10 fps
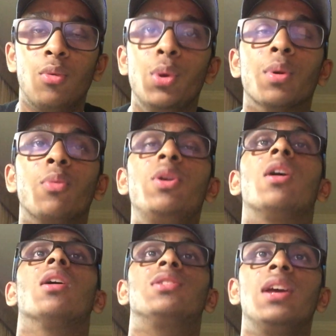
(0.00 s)

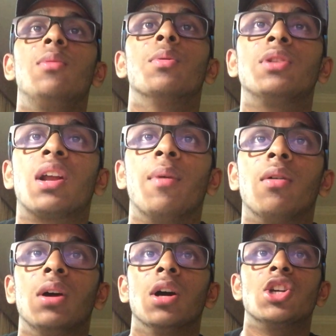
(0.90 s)
Today we were talking
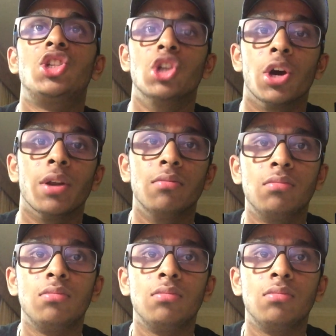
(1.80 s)
about, should.